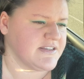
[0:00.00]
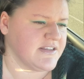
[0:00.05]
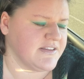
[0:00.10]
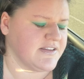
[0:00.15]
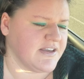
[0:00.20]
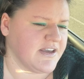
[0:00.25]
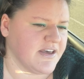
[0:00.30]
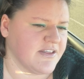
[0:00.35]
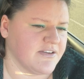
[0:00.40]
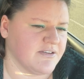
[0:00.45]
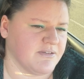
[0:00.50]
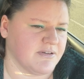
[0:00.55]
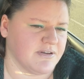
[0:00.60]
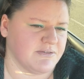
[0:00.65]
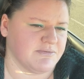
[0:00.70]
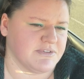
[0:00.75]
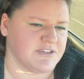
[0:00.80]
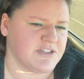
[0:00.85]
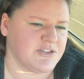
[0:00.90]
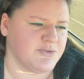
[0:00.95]
and the other one
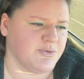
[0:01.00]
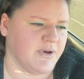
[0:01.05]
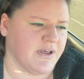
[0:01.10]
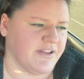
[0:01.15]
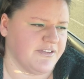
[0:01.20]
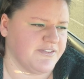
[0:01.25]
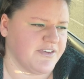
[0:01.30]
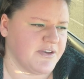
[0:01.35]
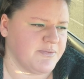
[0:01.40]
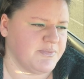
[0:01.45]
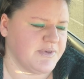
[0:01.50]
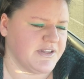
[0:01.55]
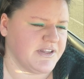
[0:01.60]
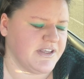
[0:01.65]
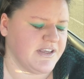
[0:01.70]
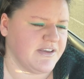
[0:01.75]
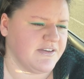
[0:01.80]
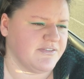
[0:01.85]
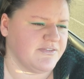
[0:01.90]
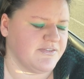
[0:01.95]
was 12, I
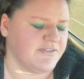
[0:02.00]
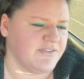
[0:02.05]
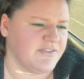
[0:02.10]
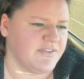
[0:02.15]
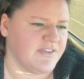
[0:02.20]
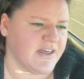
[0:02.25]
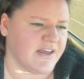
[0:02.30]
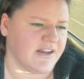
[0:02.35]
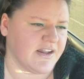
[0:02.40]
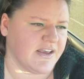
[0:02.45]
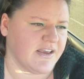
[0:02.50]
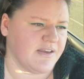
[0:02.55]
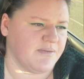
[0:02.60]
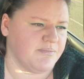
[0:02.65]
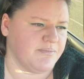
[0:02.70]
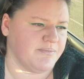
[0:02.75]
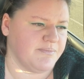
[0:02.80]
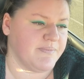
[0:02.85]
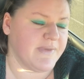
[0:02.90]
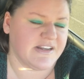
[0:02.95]
believe, that I
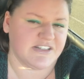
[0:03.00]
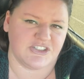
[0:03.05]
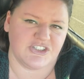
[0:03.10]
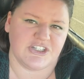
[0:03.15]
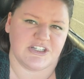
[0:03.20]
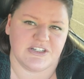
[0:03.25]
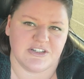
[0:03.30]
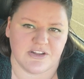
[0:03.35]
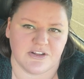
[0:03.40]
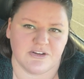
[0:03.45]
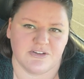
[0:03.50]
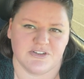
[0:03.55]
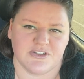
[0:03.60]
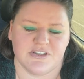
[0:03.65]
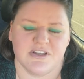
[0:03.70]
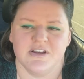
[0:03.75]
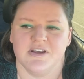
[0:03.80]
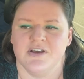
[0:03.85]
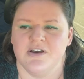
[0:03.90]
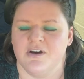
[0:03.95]
mentioned. There's
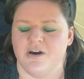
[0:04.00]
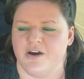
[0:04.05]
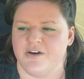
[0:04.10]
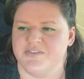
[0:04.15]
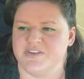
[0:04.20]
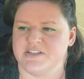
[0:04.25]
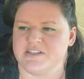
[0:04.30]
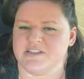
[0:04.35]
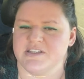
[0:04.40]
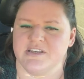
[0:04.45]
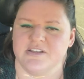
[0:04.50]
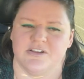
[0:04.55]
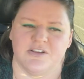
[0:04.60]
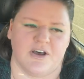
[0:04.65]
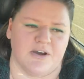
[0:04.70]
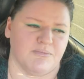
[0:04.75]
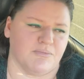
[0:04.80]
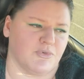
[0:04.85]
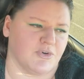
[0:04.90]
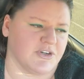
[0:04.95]
obviously a
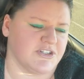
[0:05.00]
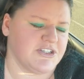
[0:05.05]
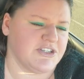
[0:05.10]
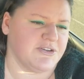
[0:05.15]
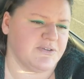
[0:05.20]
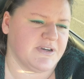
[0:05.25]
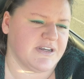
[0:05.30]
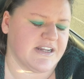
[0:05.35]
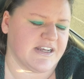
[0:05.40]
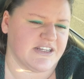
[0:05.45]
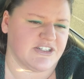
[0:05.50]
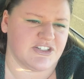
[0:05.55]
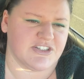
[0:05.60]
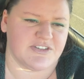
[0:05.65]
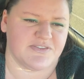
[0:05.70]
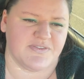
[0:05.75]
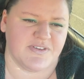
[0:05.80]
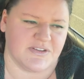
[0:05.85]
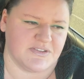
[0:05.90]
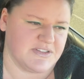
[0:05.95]
lot more to it. I
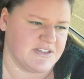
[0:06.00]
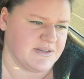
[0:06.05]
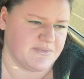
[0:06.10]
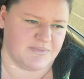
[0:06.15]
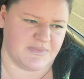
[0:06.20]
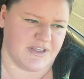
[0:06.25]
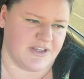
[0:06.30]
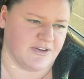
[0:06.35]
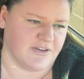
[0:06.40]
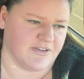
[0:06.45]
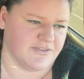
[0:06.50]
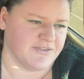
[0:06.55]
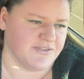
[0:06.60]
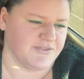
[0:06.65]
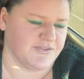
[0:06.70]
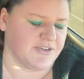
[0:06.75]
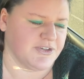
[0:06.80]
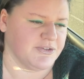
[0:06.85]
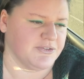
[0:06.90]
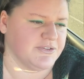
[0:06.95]
just found something off
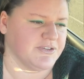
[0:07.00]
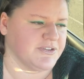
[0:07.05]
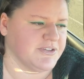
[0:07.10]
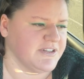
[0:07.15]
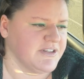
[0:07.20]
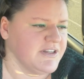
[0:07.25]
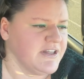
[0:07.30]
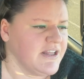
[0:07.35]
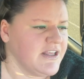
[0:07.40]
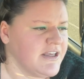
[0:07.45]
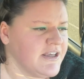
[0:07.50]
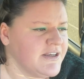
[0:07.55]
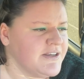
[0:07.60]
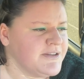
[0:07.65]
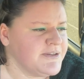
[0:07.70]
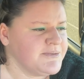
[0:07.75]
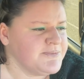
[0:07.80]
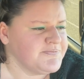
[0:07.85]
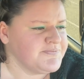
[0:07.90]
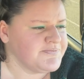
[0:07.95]
of Google.
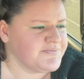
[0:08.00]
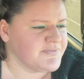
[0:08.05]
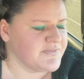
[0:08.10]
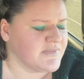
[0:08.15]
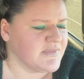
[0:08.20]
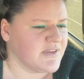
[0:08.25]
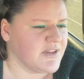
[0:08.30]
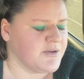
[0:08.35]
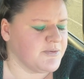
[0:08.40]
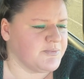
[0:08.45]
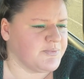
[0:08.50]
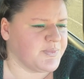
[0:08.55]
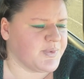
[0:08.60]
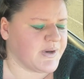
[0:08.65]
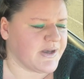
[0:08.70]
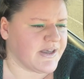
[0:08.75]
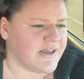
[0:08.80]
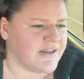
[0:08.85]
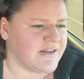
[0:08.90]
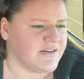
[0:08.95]

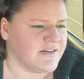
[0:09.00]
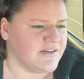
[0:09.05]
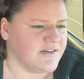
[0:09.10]
But